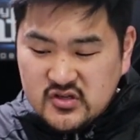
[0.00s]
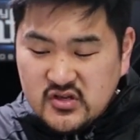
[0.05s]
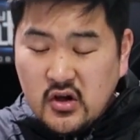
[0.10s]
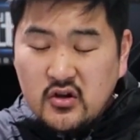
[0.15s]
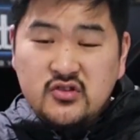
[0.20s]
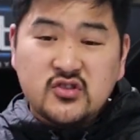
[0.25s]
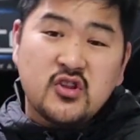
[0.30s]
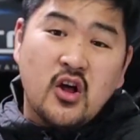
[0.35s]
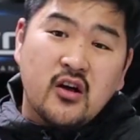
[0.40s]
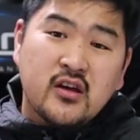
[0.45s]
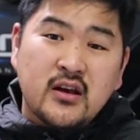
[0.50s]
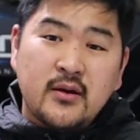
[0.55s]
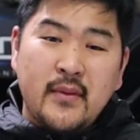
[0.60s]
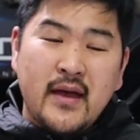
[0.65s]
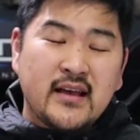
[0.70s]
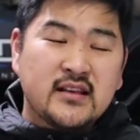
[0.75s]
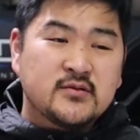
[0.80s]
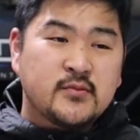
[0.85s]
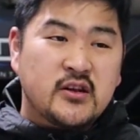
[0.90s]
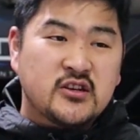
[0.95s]
So it's not going to
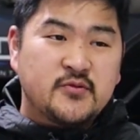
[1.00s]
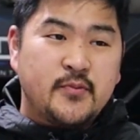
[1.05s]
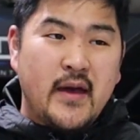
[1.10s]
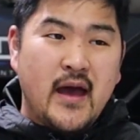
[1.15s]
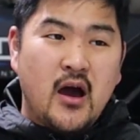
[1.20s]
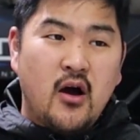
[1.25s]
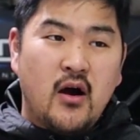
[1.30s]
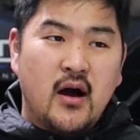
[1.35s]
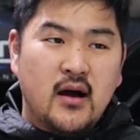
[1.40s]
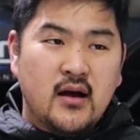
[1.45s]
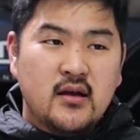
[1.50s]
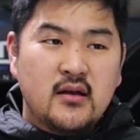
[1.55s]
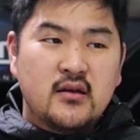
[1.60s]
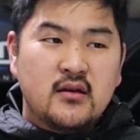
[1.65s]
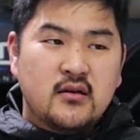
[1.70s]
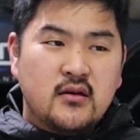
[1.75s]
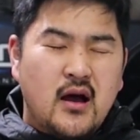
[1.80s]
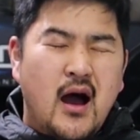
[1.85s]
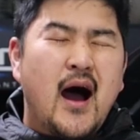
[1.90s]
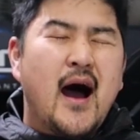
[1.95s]
make as much power,
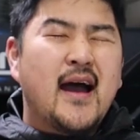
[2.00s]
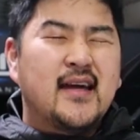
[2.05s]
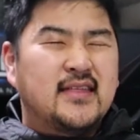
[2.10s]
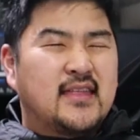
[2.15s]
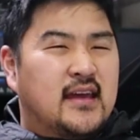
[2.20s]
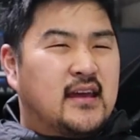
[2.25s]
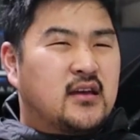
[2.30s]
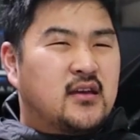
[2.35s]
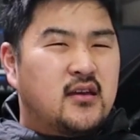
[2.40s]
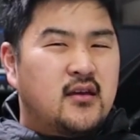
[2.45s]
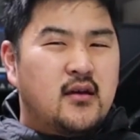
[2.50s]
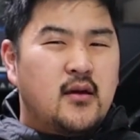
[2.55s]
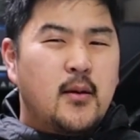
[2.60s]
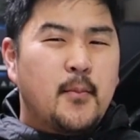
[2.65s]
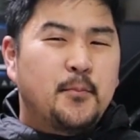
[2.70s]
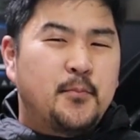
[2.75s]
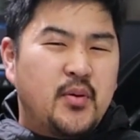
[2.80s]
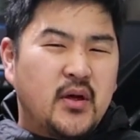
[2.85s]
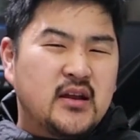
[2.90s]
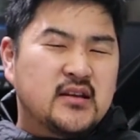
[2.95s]
I think,
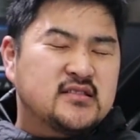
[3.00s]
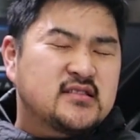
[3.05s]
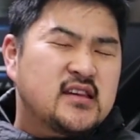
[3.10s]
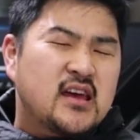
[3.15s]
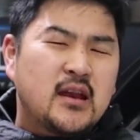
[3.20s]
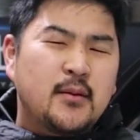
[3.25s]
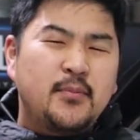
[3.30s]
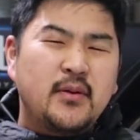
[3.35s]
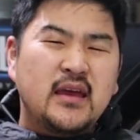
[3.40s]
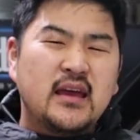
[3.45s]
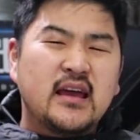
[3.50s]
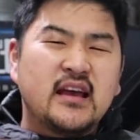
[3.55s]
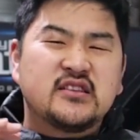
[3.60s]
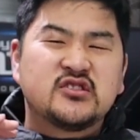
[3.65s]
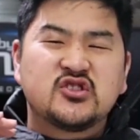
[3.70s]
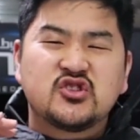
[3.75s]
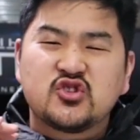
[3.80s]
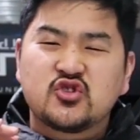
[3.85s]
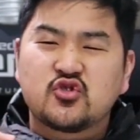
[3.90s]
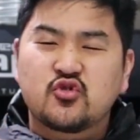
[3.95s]
but it's going to be
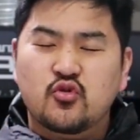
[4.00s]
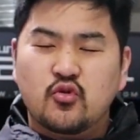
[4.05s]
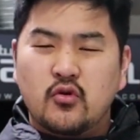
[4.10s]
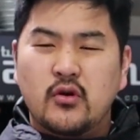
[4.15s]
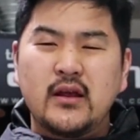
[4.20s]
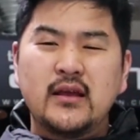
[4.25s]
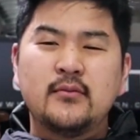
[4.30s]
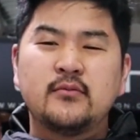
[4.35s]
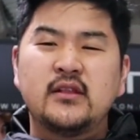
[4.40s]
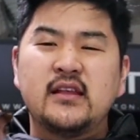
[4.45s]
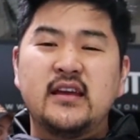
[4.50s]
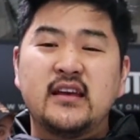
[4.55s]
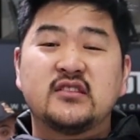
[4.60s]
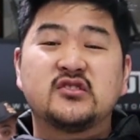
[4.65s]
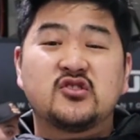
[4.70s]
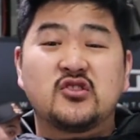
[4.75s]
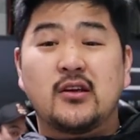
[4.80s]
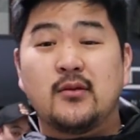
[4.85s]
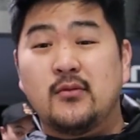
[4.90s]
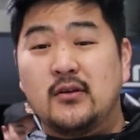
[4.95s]
extremely
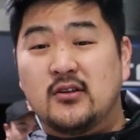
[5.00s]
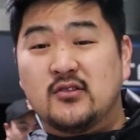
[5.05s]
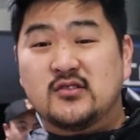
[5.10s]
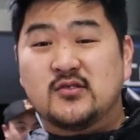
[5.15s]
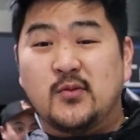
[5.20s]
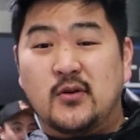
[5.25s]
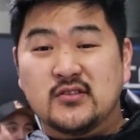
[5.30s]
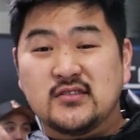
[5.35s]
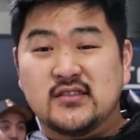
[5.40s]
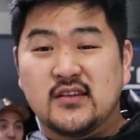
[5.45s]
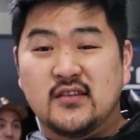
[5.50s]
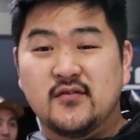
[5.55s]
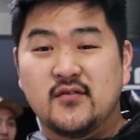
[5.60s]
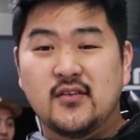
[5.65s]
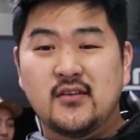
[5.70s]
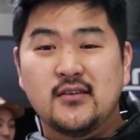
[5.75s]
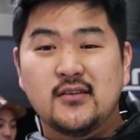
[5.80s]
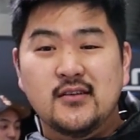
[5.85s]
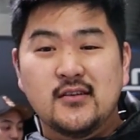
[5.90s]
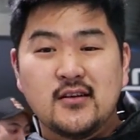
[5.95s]
responsive.
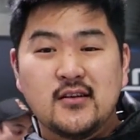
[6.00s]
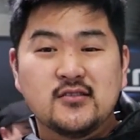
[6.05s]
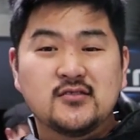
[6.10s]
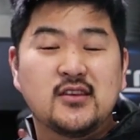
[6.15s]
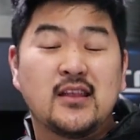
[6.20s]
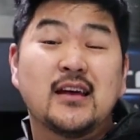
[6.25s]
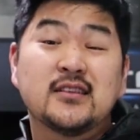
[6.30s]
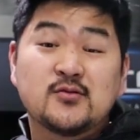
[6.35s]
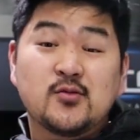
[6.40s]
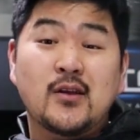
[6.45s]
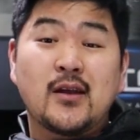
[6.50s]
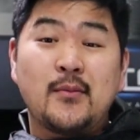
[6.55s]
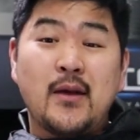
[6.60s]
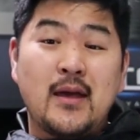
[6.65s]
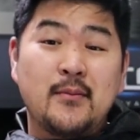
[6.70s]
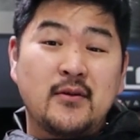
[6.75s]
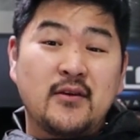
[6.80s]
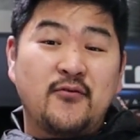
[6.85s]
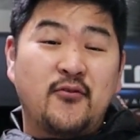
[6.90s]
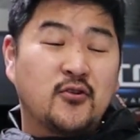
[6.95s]
So that's what I'm
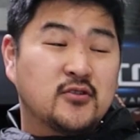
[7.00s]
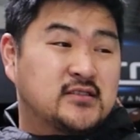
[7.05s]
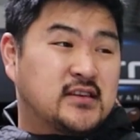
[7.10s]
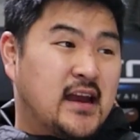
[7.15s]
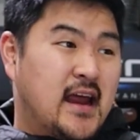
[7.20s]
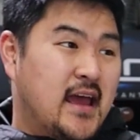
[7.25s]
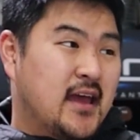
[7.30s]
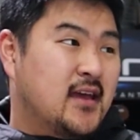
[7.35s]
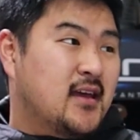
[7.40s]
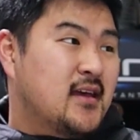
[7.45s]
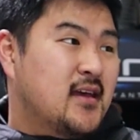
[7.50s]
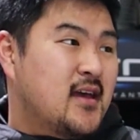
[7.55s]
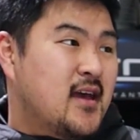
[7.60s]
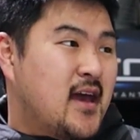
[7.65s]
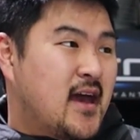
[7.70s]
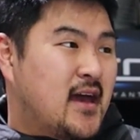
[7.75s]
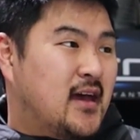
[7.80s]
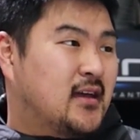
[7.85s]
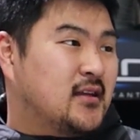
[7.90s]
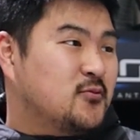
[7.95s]
aiming for today,
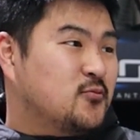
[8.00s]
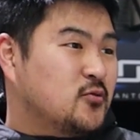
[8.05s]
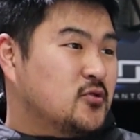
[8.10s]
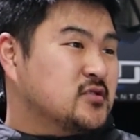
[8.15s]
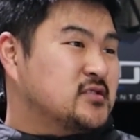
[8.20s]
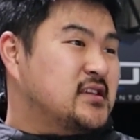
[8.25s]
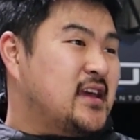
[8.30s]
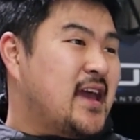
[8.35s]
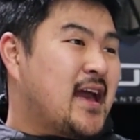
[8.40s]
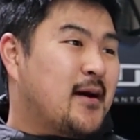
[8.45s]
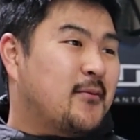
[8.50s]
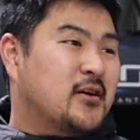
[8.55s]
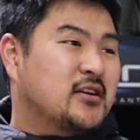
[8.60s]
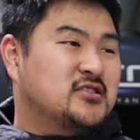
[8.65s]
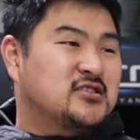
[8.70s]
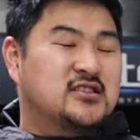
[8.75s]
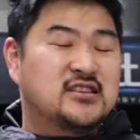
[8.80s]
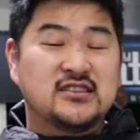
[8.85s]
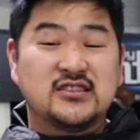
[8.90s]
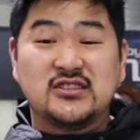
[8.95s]
and we'll see how much
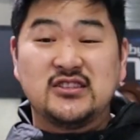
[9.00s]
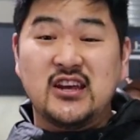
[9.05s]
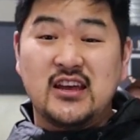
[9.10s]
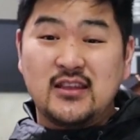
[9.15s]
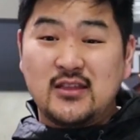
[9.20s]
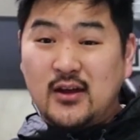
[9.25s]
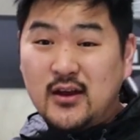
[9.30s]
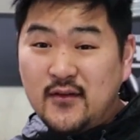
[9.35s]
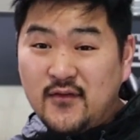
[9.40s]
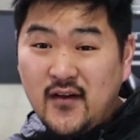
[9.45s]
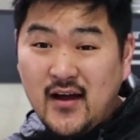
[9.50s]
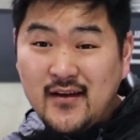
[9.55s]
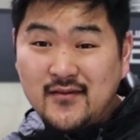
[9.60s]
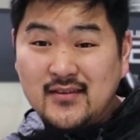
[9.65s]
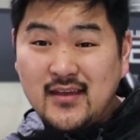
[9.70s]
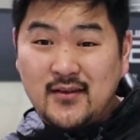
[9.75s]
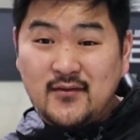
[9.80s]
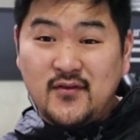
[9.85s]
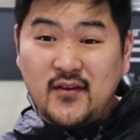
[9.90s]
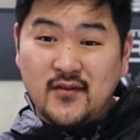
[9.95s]
this G35
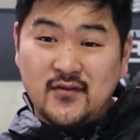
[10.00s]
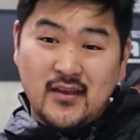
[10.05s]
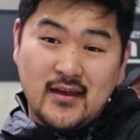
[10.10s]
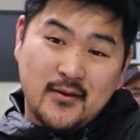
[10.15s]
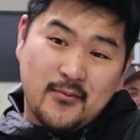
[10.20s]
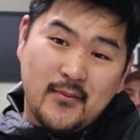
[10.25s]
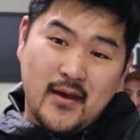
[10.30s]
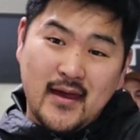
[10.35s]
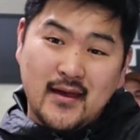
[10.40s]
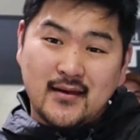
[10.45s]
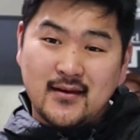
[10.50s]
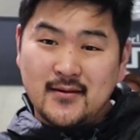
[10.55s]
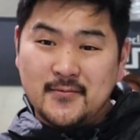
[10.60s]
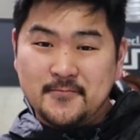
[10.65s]
1050 can make.